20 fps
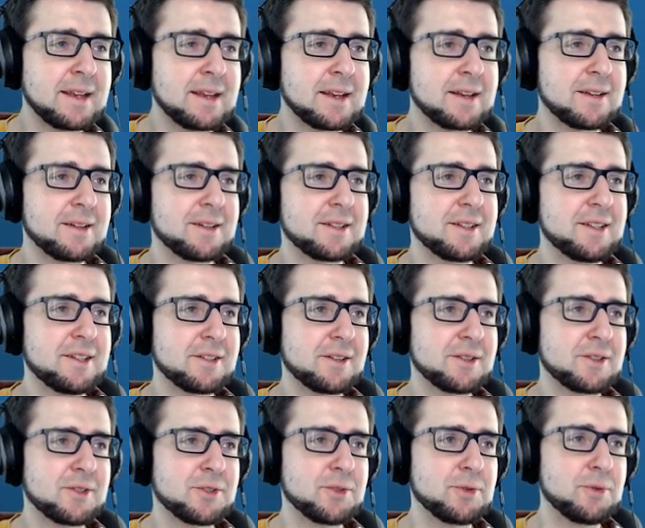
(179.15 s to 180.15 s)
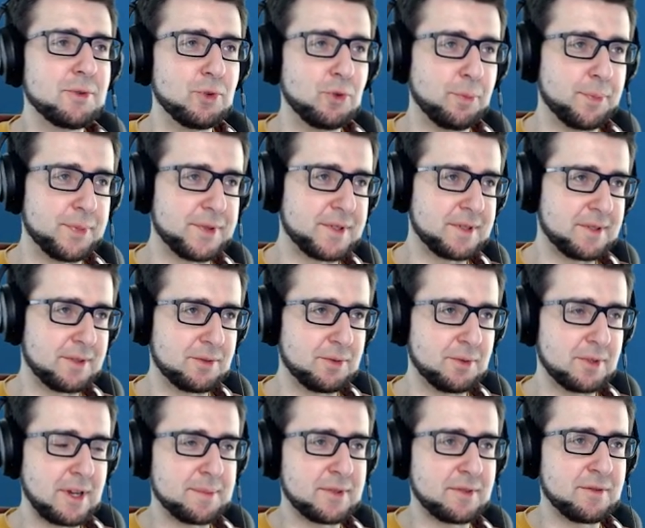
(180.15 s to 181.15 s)
Uh, these are two loops, two
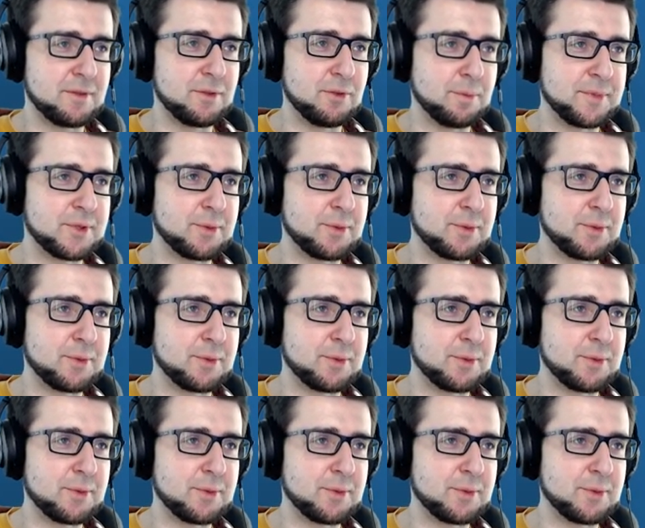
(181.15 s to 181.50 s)
types of loops,